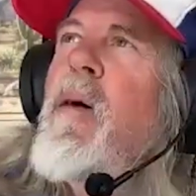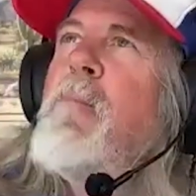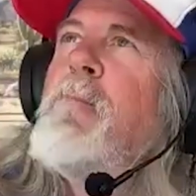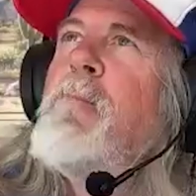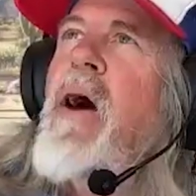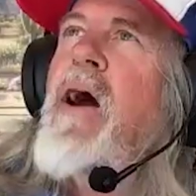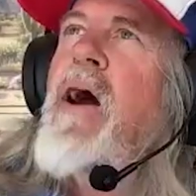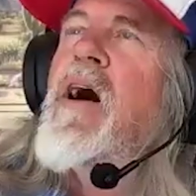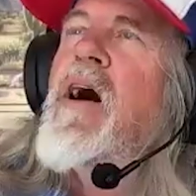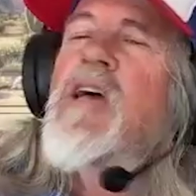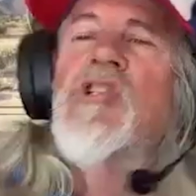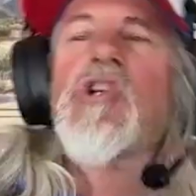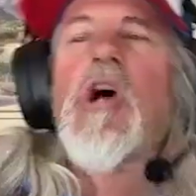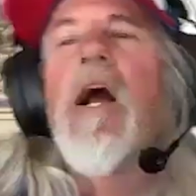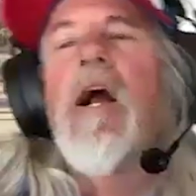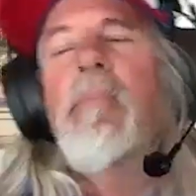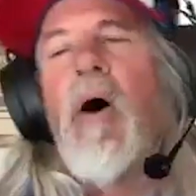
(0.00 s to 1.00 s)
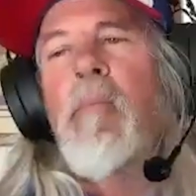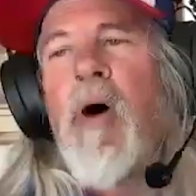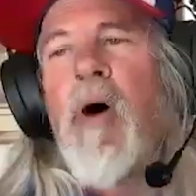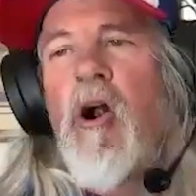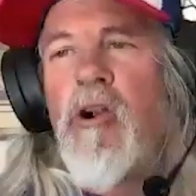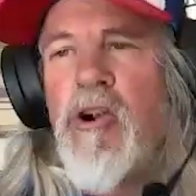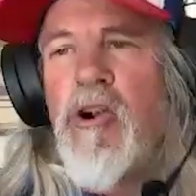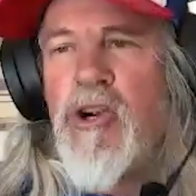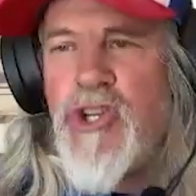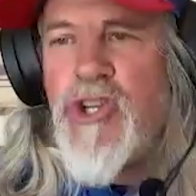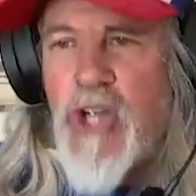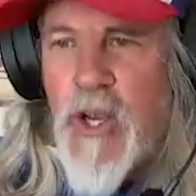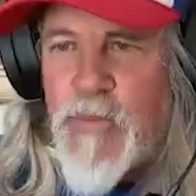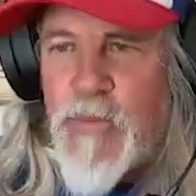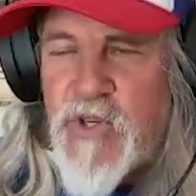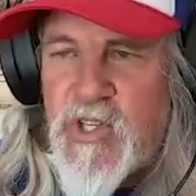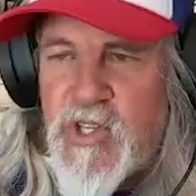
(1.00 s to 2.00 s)
But let's talk about
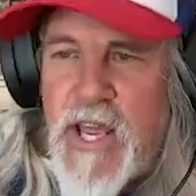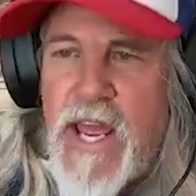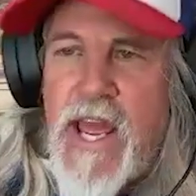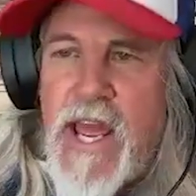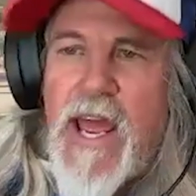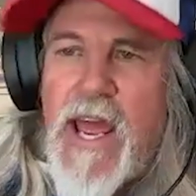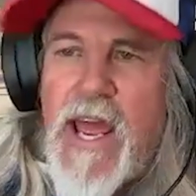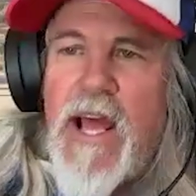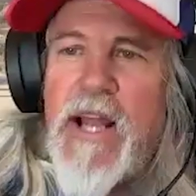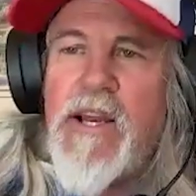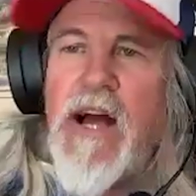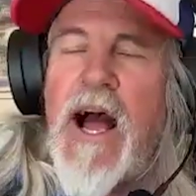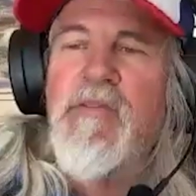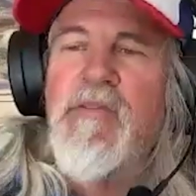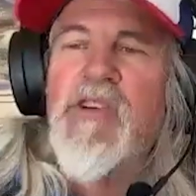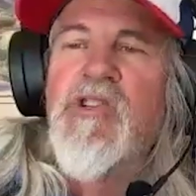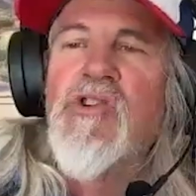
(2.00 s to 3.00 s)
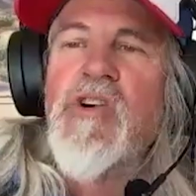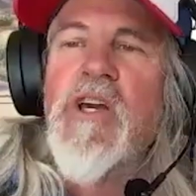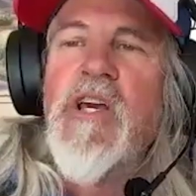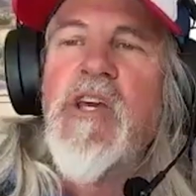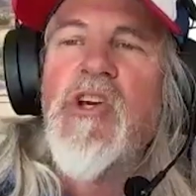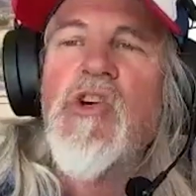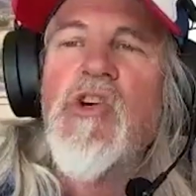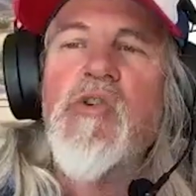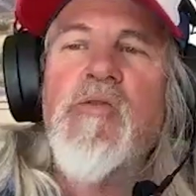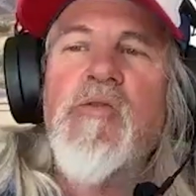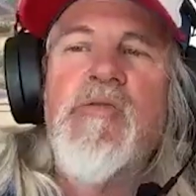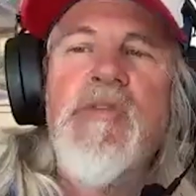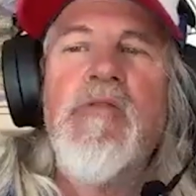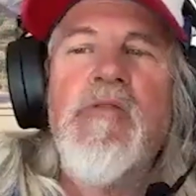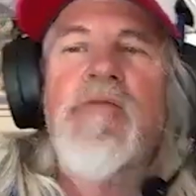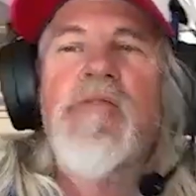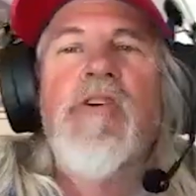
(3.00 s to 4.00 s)
partnerships. And obviously
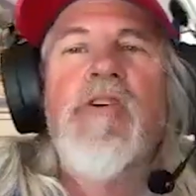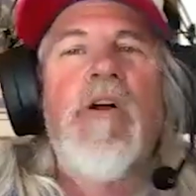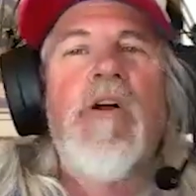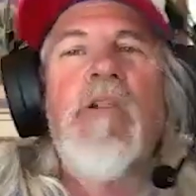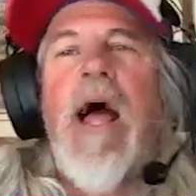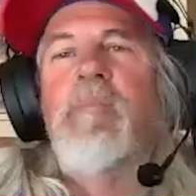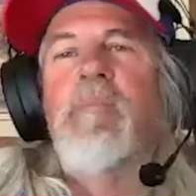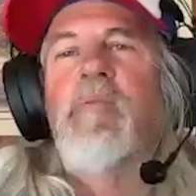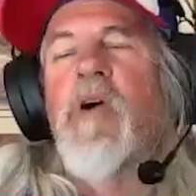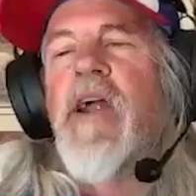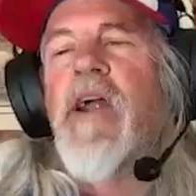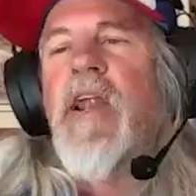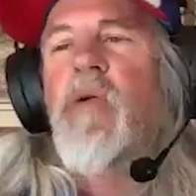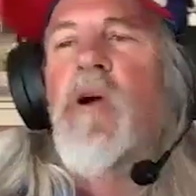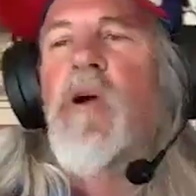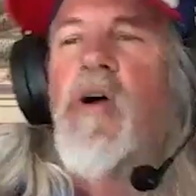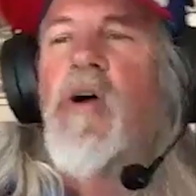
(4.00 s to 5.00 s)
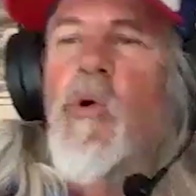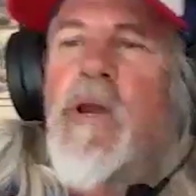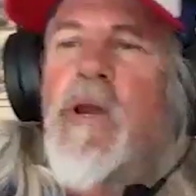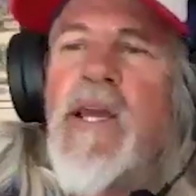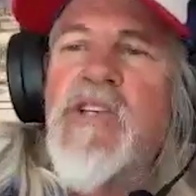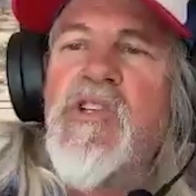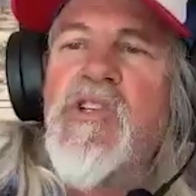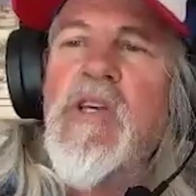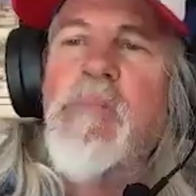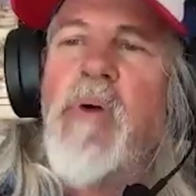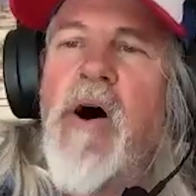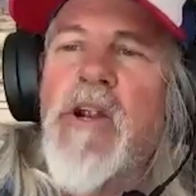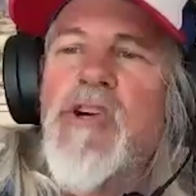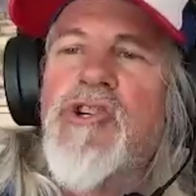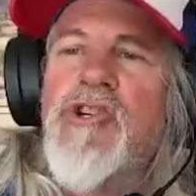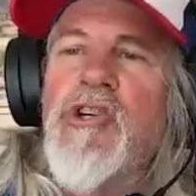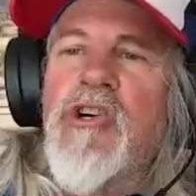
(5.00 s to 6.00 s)
you're collaborating with OKC
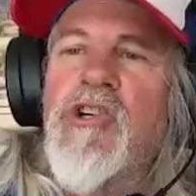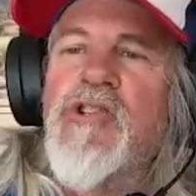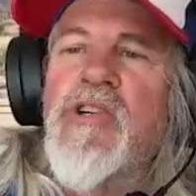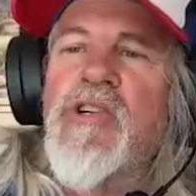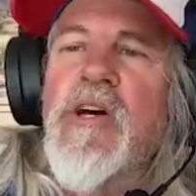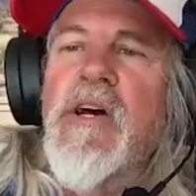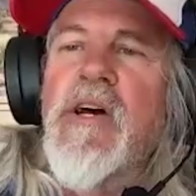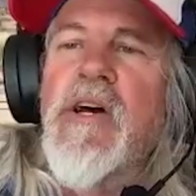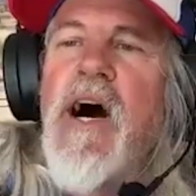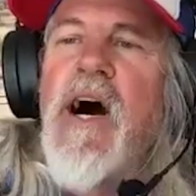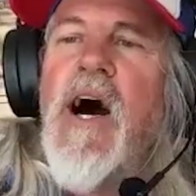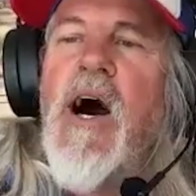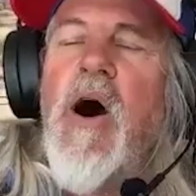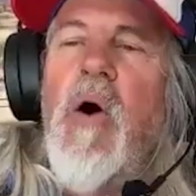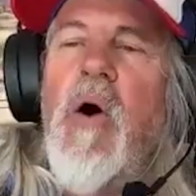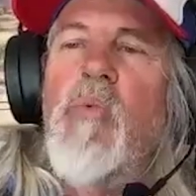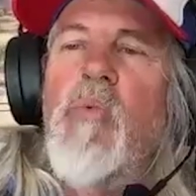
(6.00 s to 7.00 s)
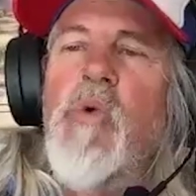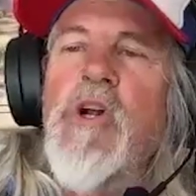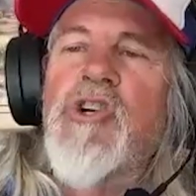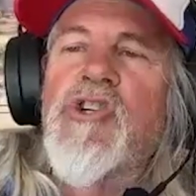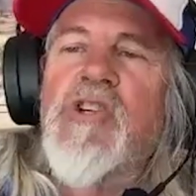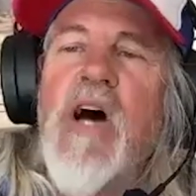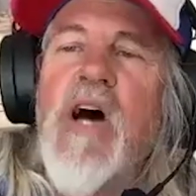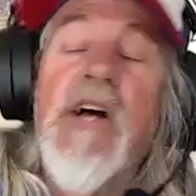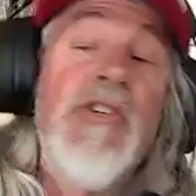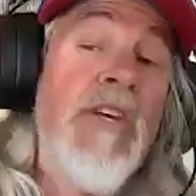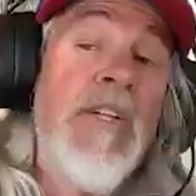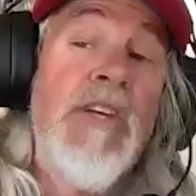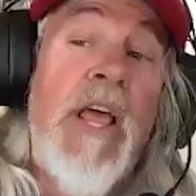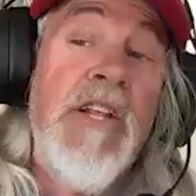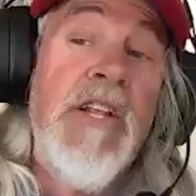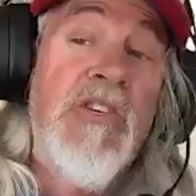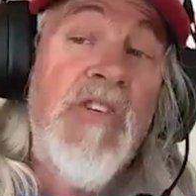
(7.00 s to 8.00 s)
Punishers, which does
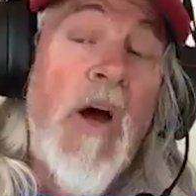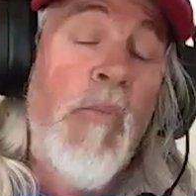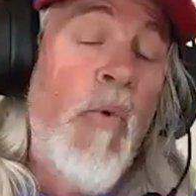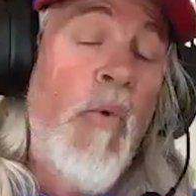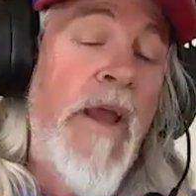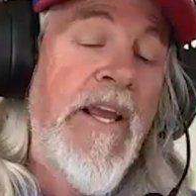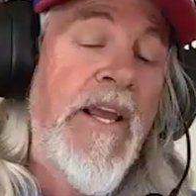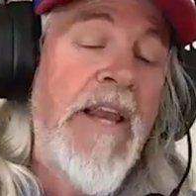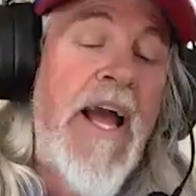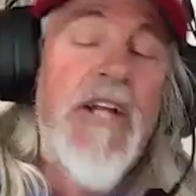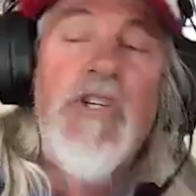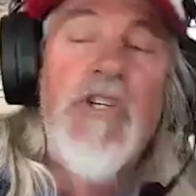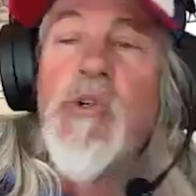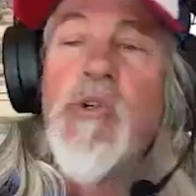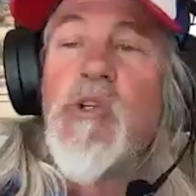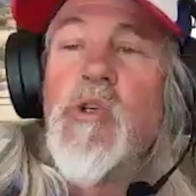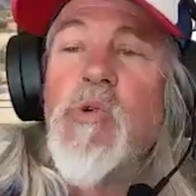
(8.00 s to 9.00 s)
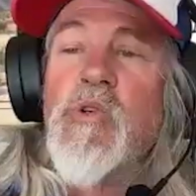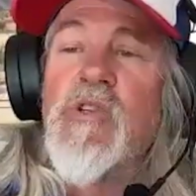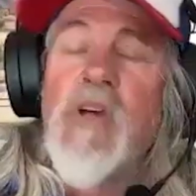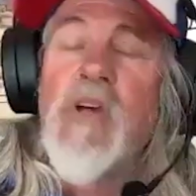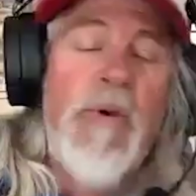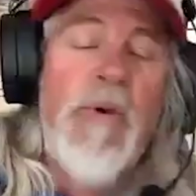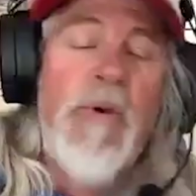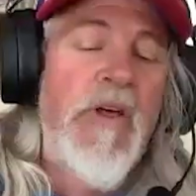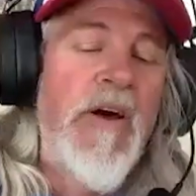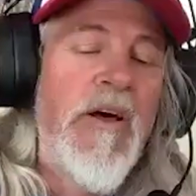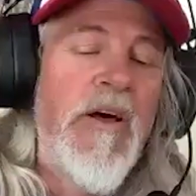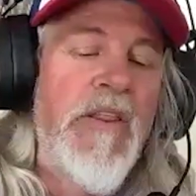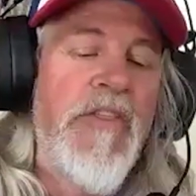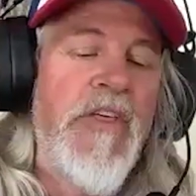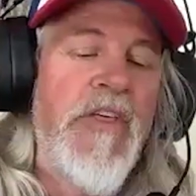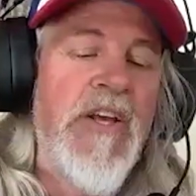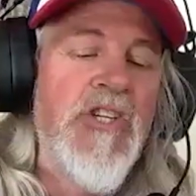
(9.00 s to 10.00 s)
in some way connect you to some of
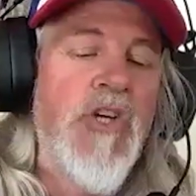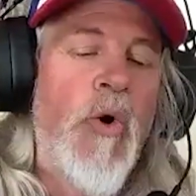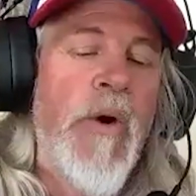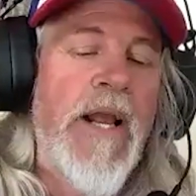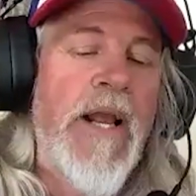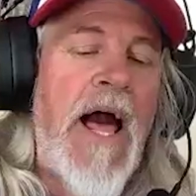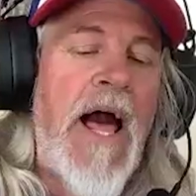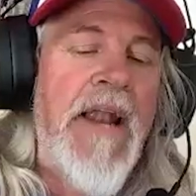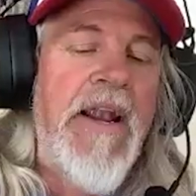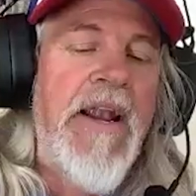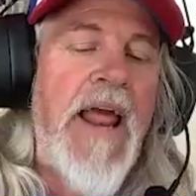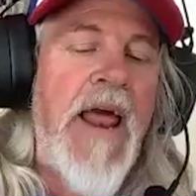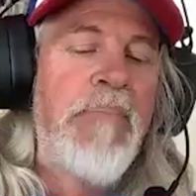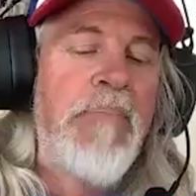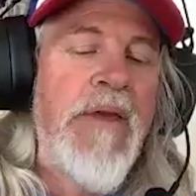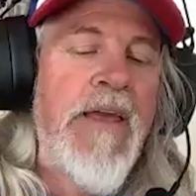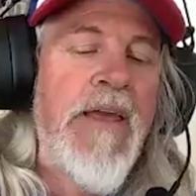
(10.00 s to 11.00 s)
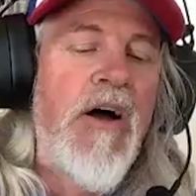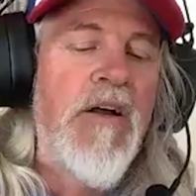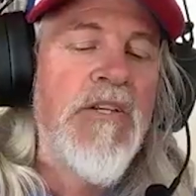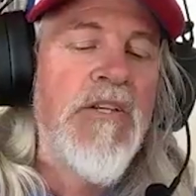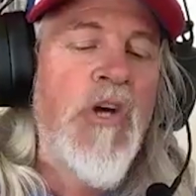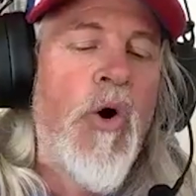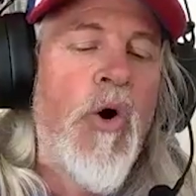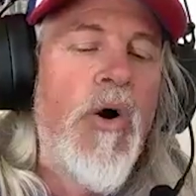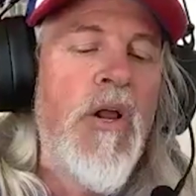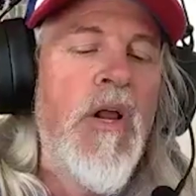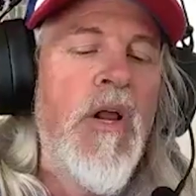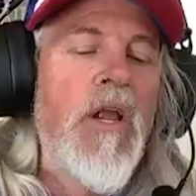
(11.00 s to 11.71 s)
the things going on in NPL. So,